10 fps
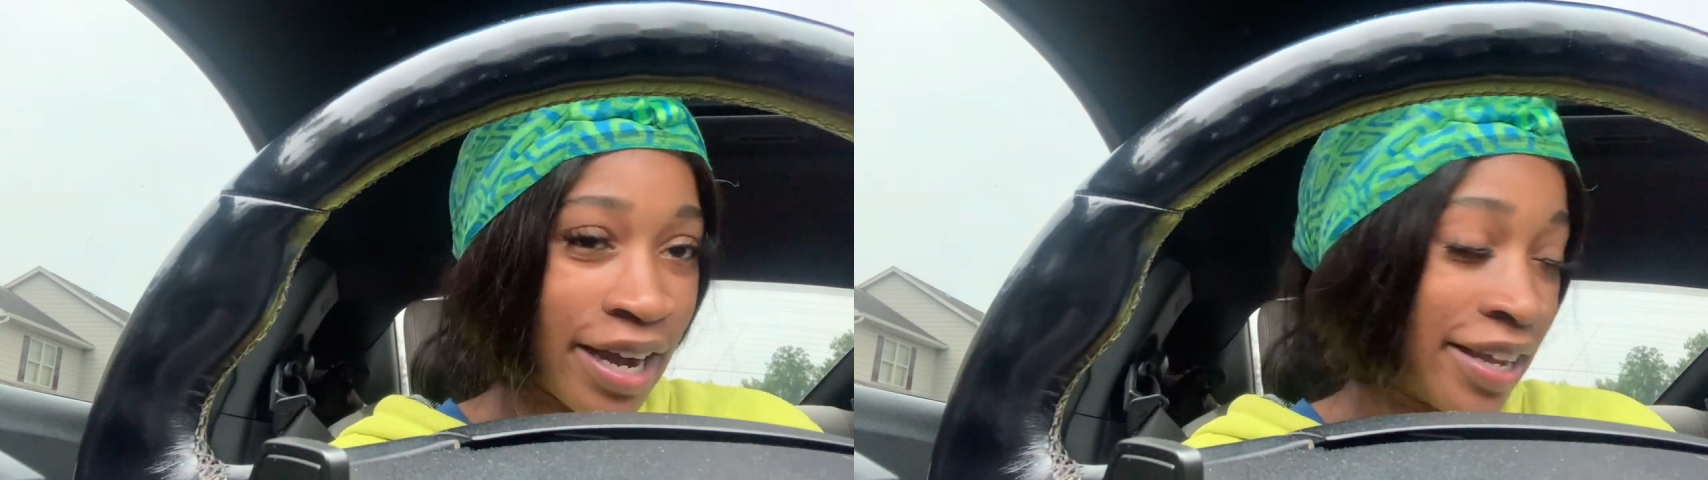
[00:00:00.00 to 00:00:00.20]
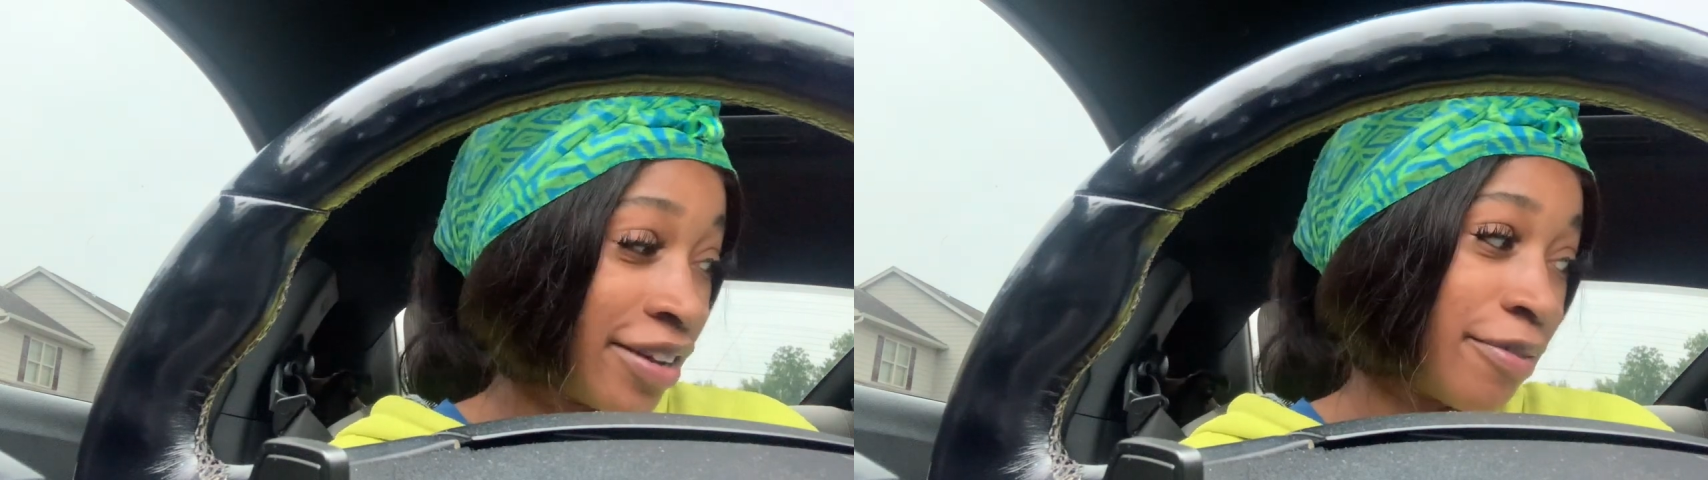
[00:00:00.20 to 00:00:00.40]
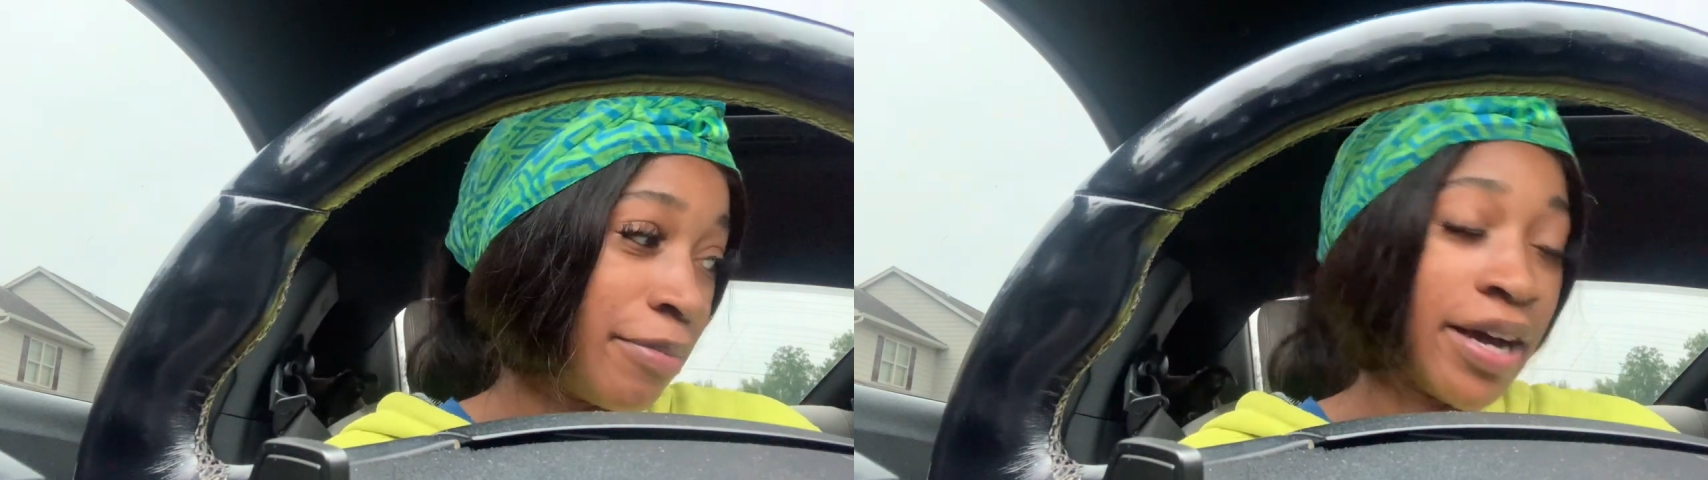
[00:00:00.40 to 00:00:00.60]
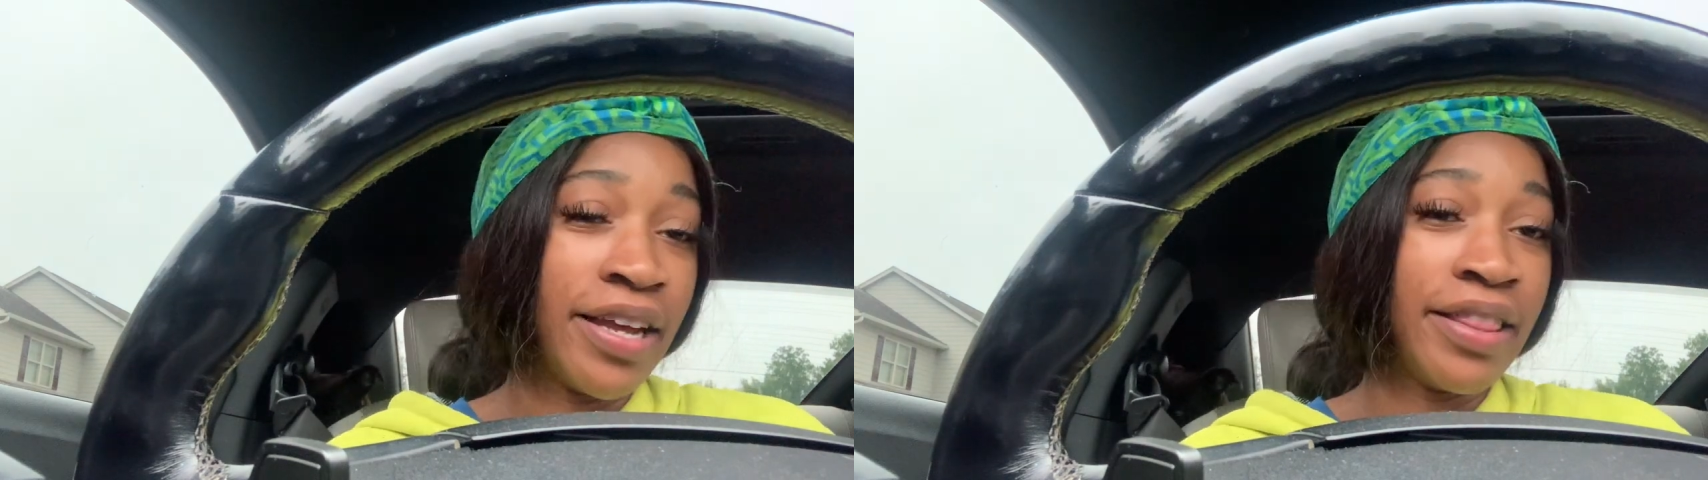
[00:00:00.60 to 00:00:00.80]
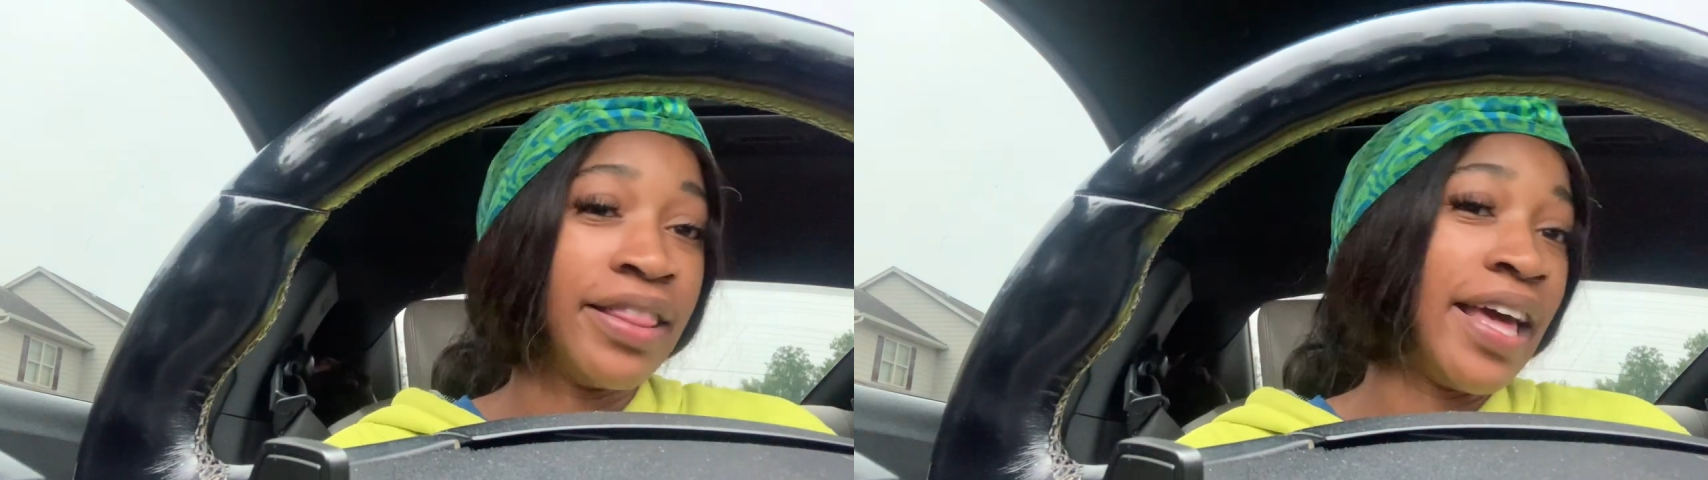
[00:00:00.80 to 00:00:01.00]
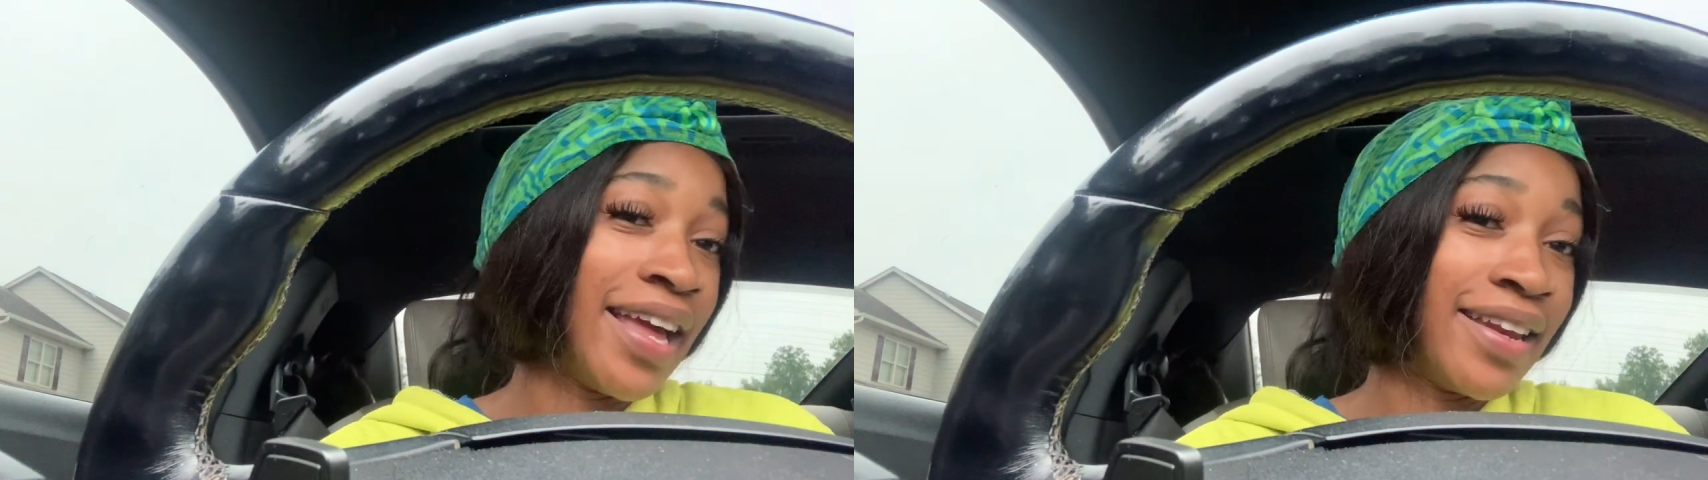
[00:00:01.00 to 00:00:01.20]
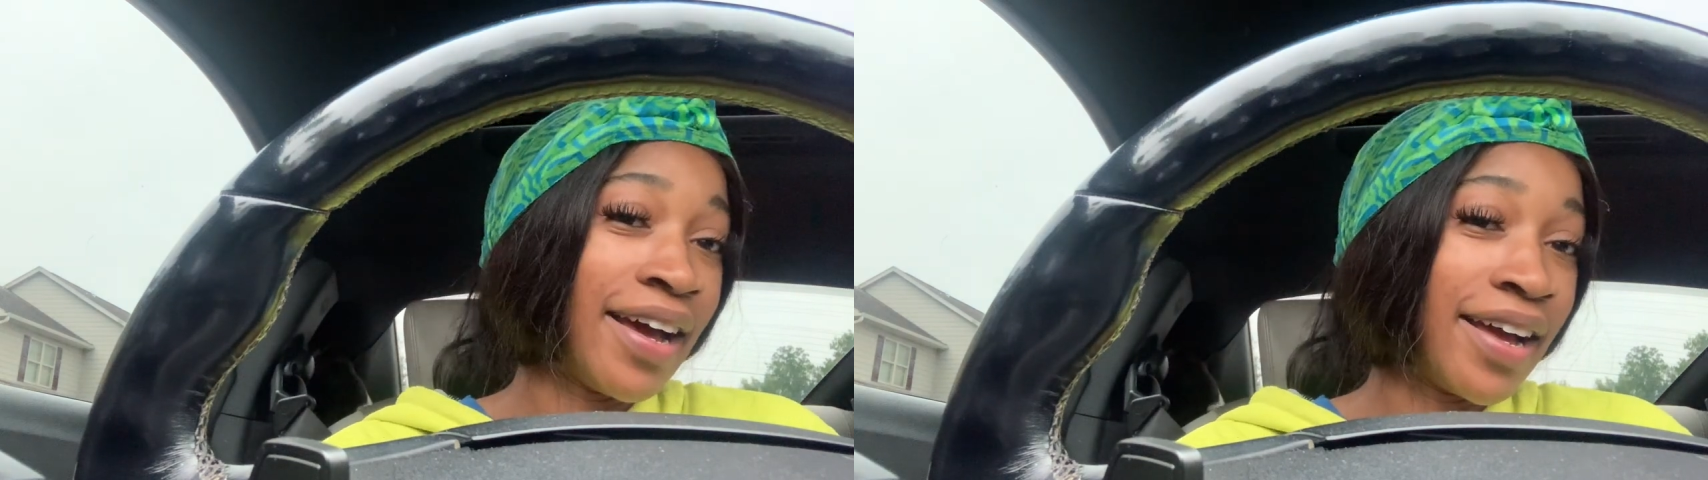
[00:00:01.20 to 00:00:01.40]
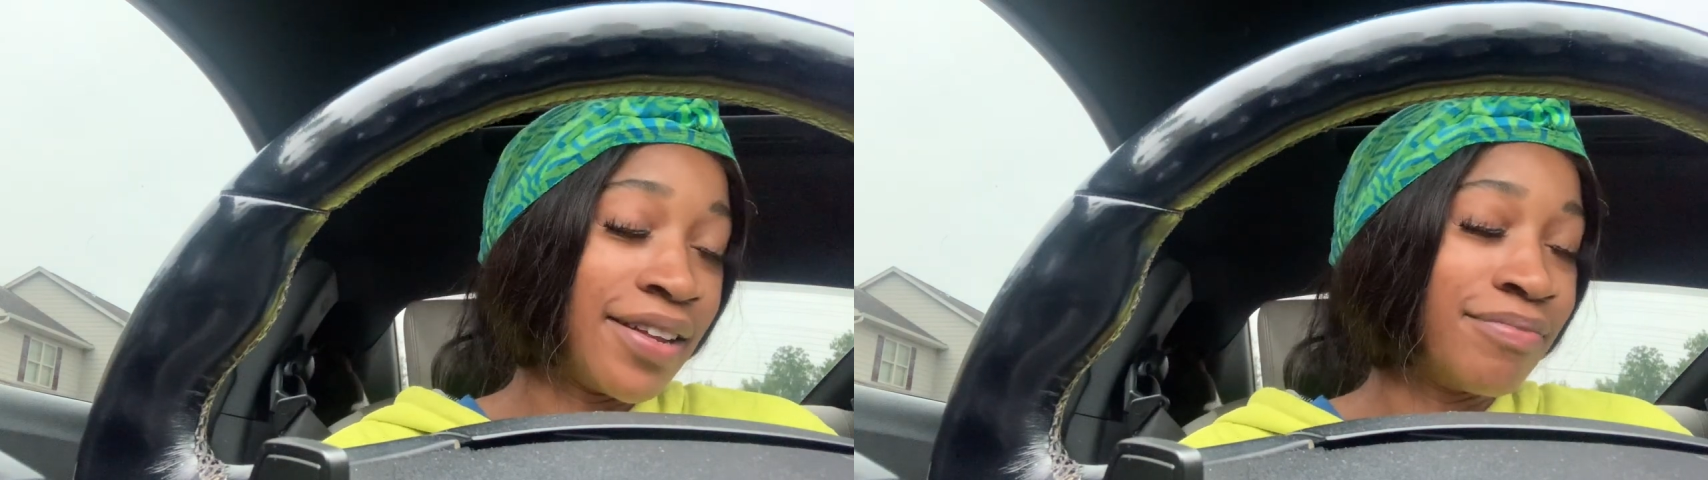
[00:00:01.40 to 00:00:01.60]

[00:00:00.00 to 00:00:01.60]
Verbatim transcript: I ended up buying that dot,